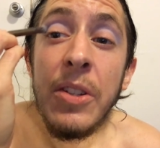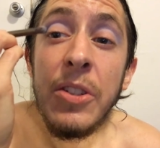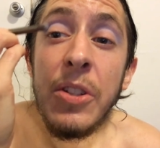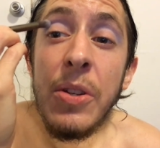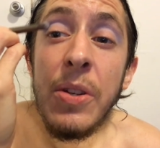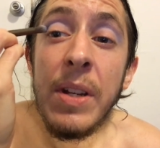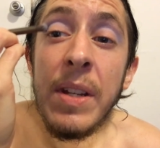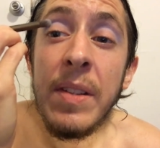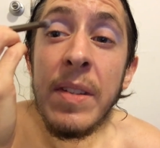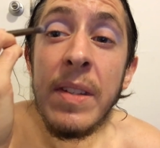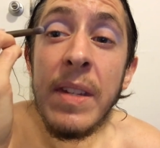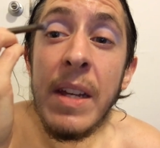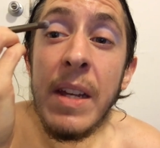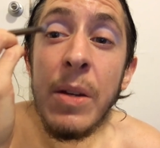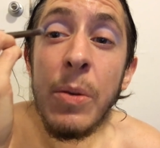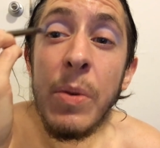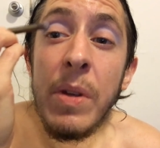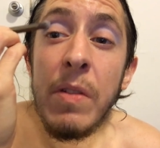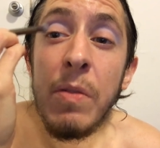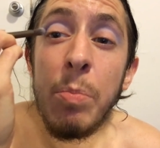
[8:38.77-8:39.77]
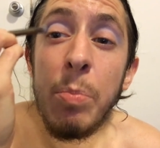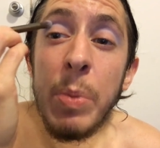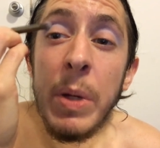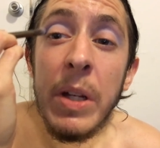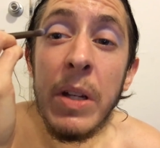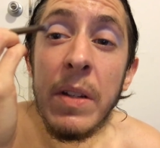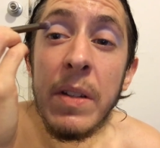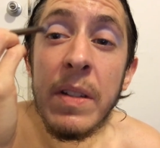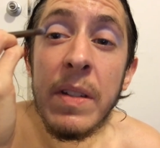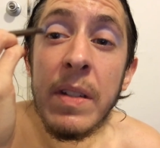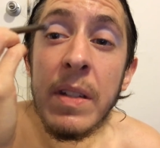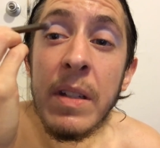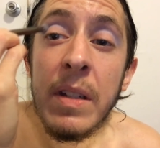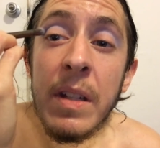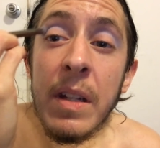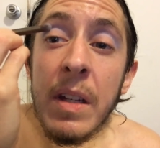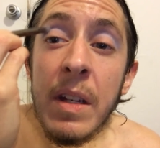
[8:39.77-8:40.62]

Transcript: So you can see we've built